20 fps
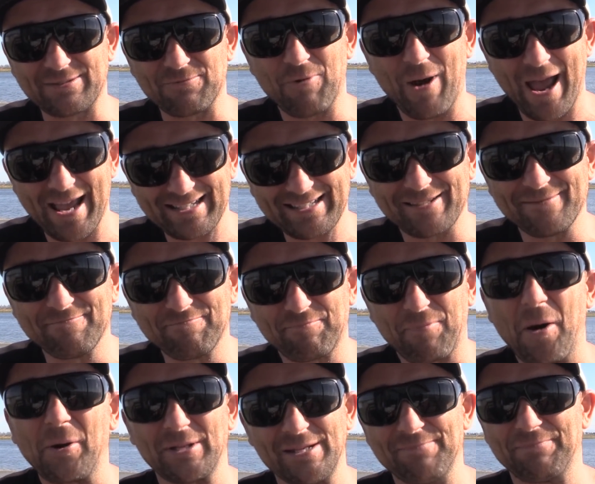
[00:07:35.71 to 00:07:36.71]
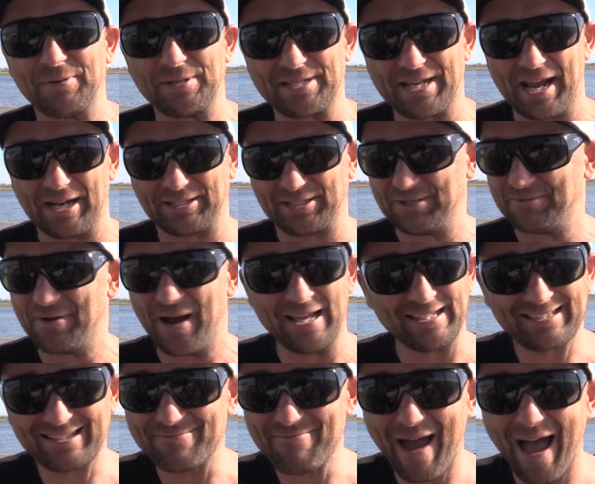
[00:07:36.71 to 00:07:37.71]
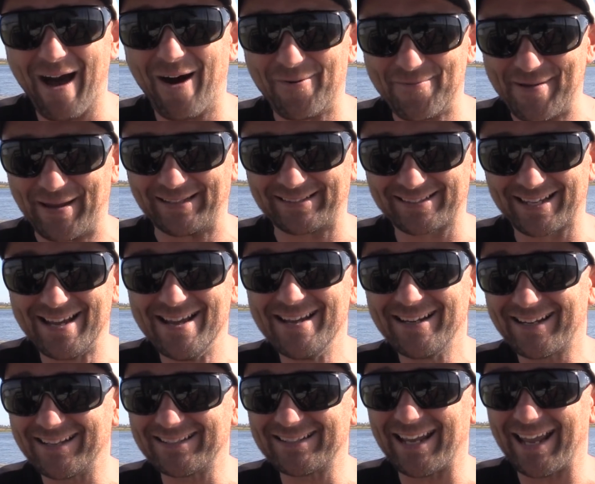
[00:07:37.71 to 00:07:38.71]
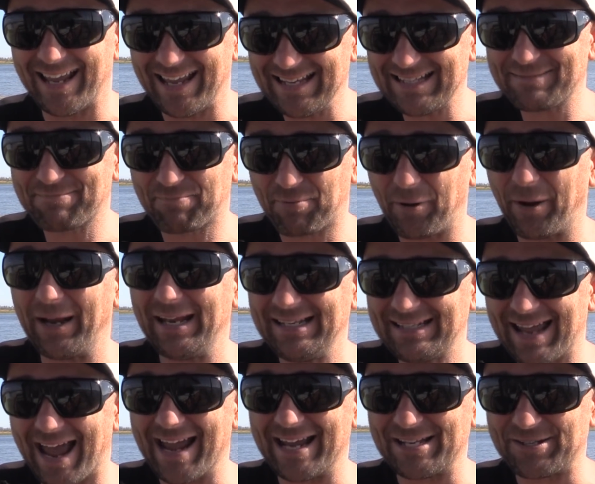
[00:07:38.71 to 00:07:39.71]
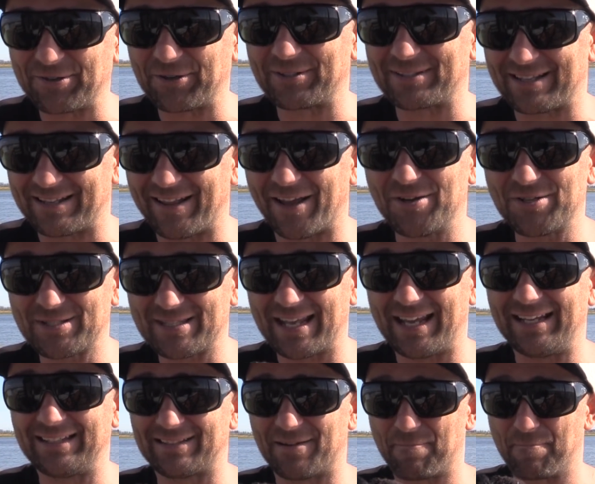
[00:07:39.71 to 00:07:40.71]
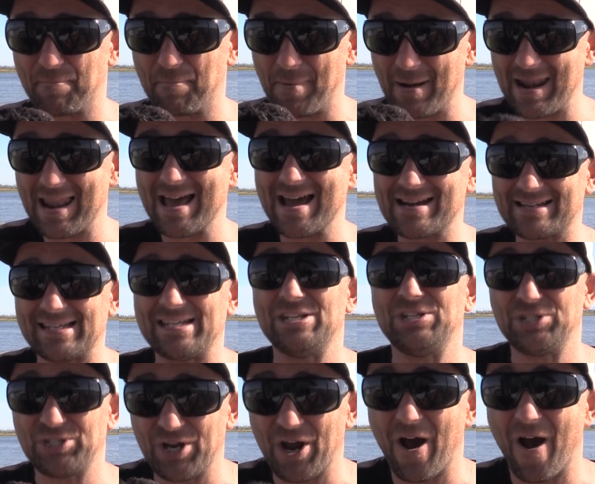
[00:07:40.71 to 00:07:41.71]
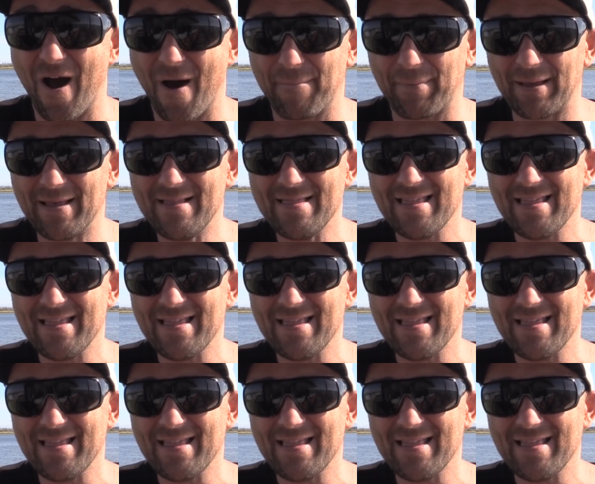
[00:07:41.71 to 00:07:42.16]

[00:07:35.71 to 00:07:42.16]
Wear some body protection, wear some helmets, because it is pretty dangerous, and those things are bloody sharp.